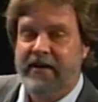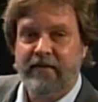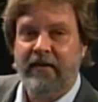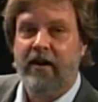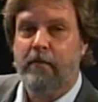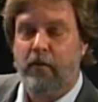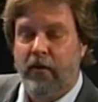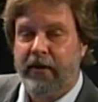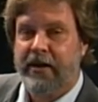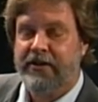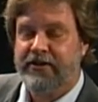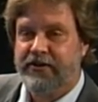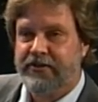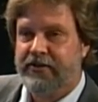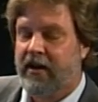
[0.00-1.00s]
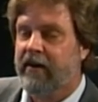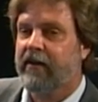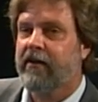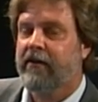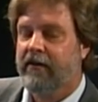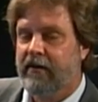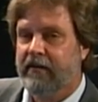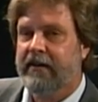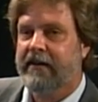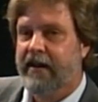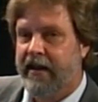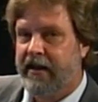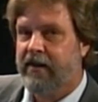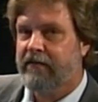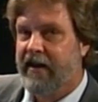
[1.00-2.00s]
of all mortgages are currently
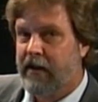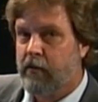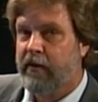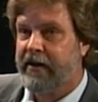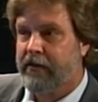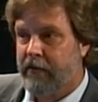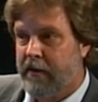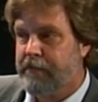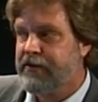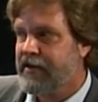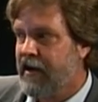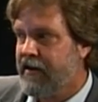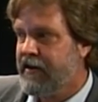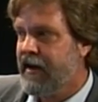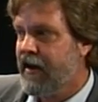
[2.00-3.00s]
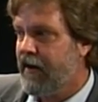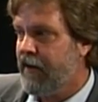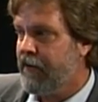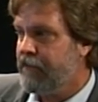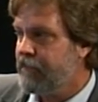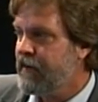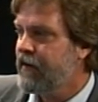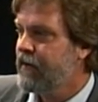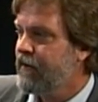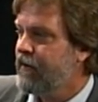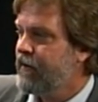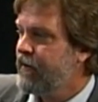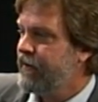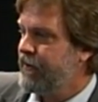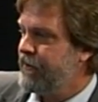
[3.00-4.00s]
negative equity or upside down.
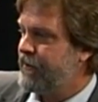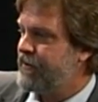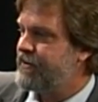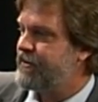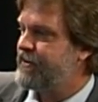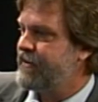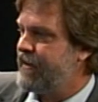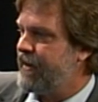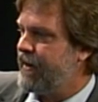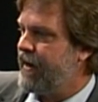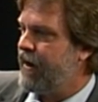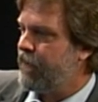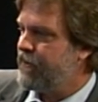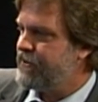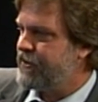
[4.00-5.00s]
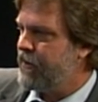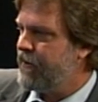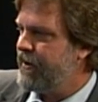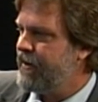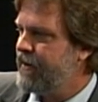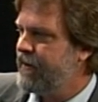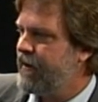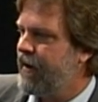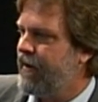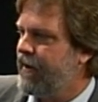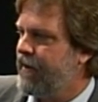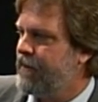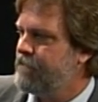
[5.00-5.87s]
You could see that Arizona,